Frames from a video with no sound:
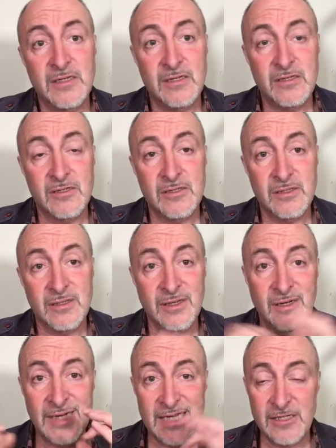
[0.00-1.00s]
is the
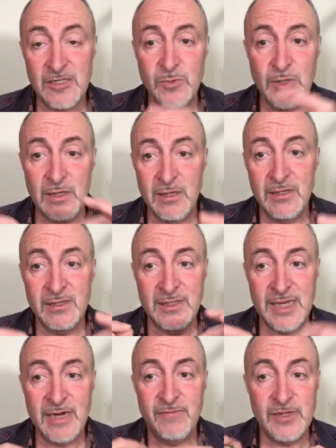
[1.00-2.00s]
lessons we learned
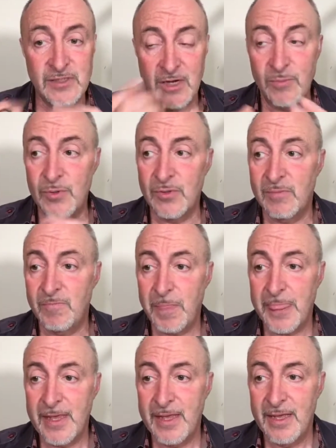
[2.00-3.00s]
then, for example,
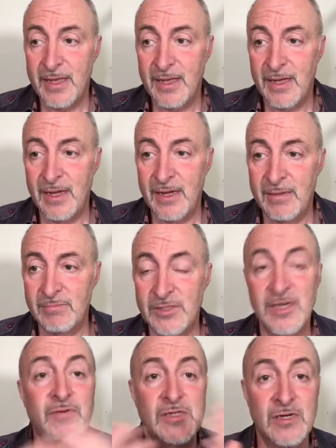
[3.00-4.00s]

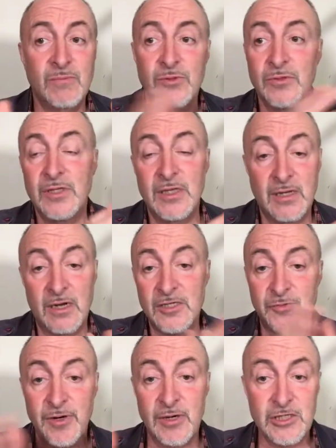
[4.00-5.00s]
say for example that in the
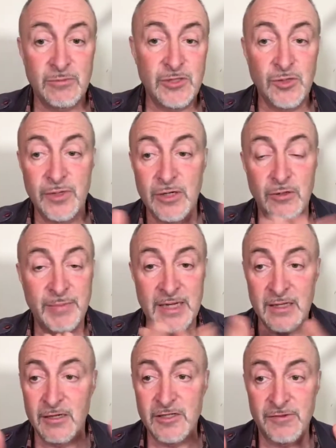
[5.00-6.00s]
last 3 relationships you were in, you look back at
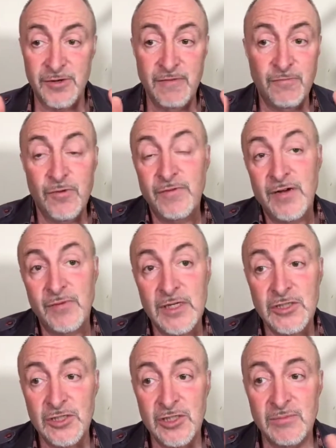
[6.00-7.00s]
the last 3, 4, 5
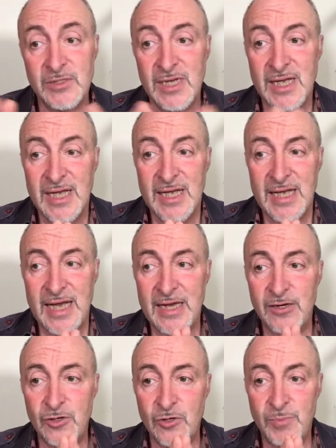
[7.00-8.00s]
relationships,
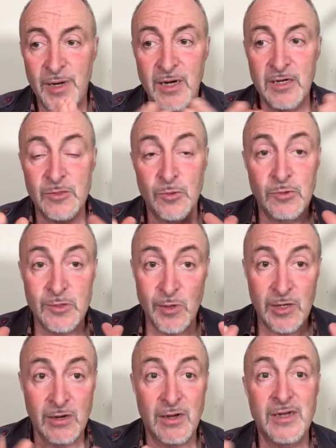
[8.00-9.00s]
and your partners were always
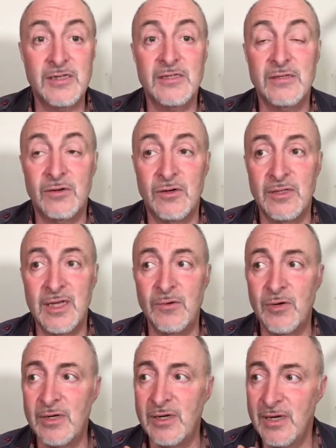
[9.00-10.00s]
workaholics, or they
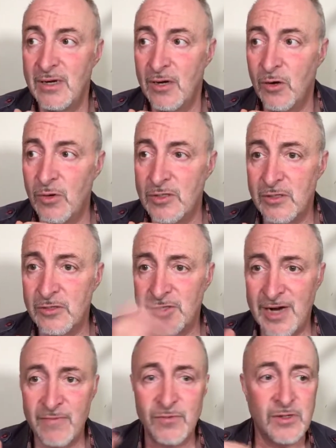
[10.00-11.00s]
were always on
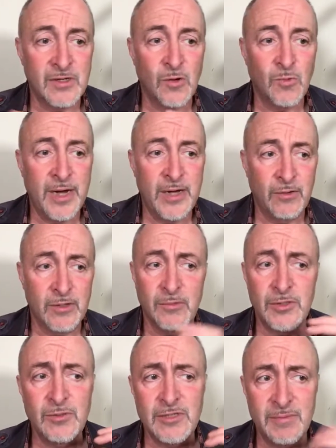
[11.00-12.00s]
traveling away, or they were
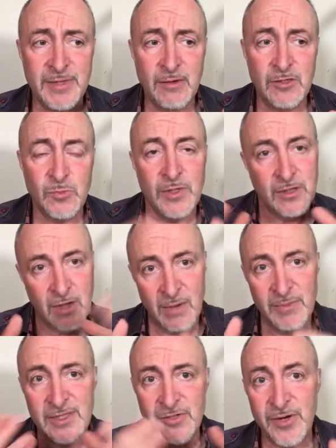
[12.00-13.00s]
doing something else where the
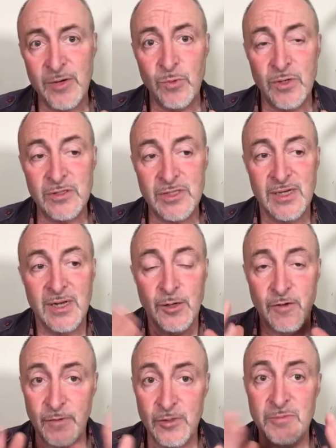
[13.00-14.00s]
common thread was
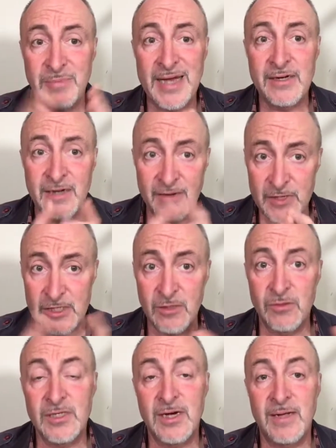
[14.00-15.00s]
you felt abandoned every
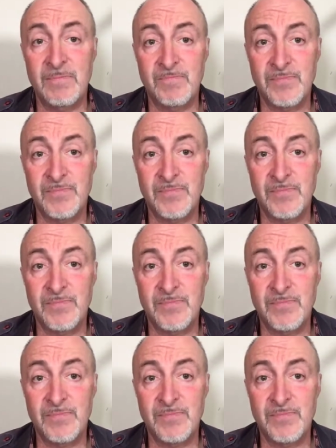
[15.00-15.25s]
single time.